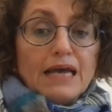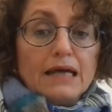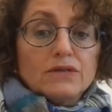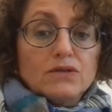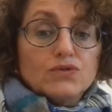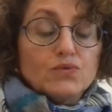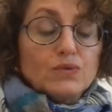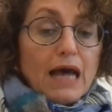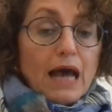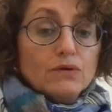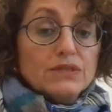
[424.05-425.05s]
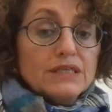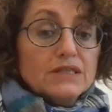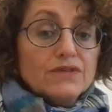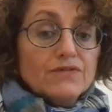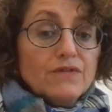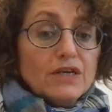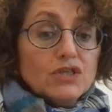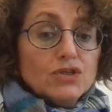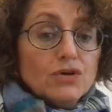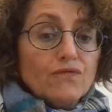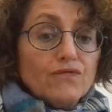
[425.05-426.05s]
be handled without the
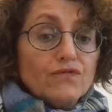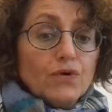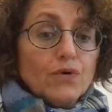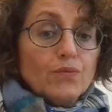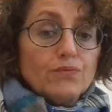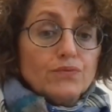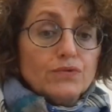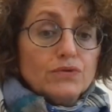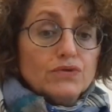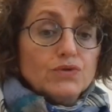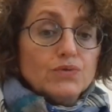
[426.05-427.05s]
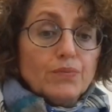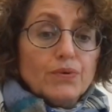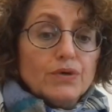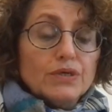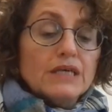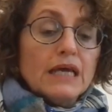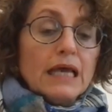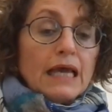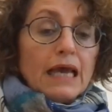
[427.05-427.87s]
intervention of computer support,